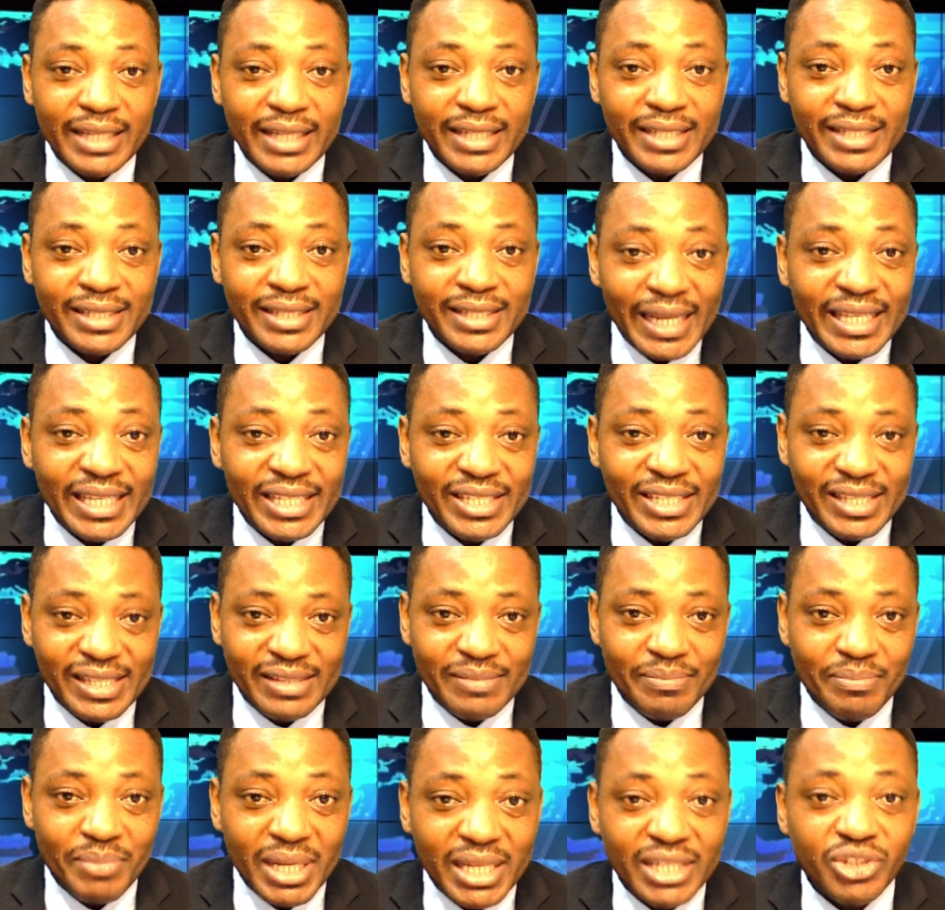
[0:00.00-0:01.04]

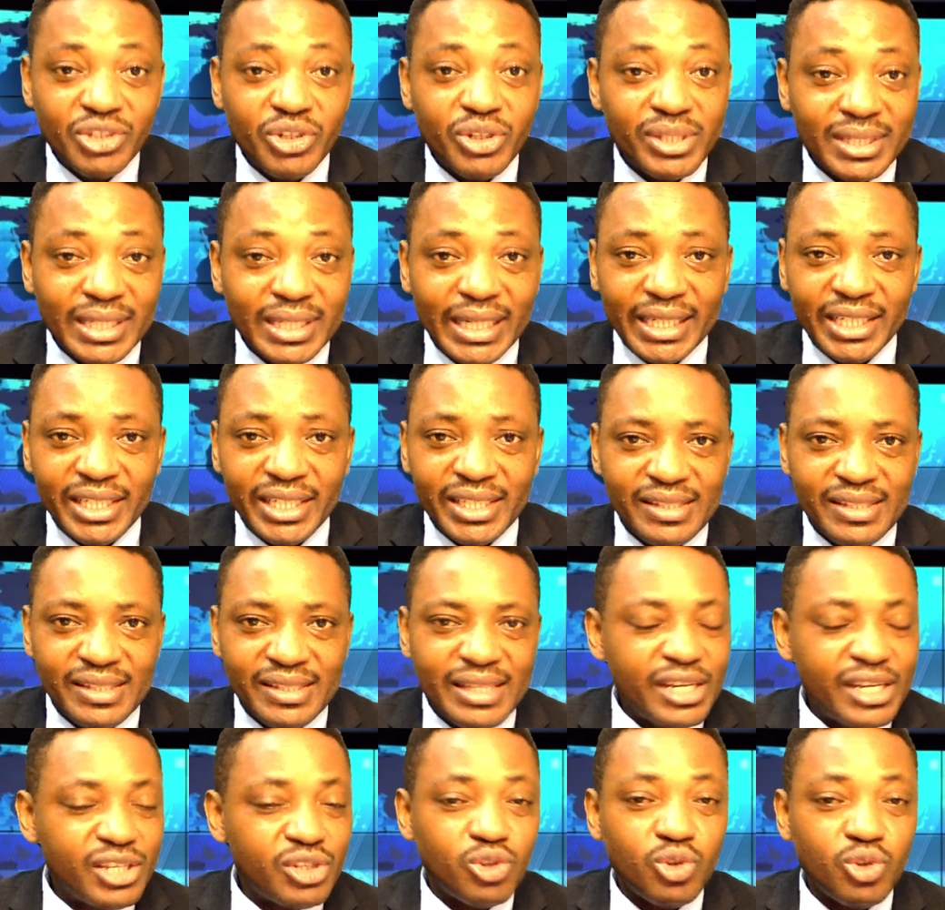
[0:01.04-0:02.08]
strategist, military
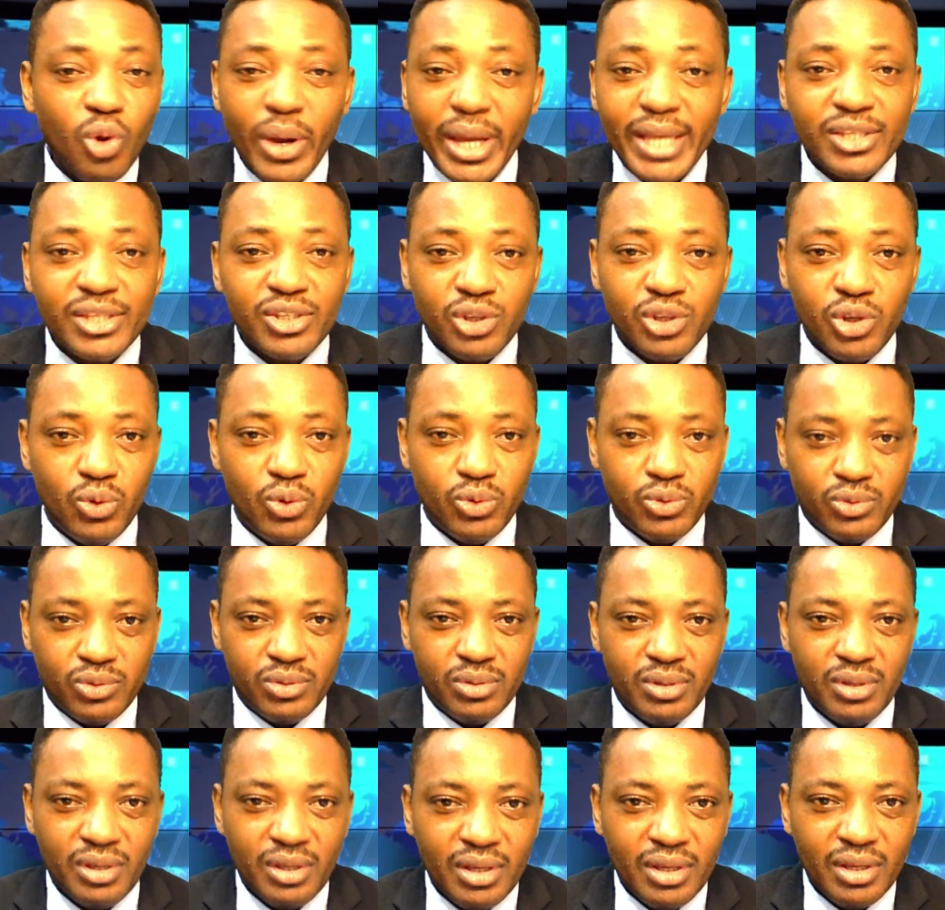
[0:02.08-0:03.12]
strategist. There is no excuse.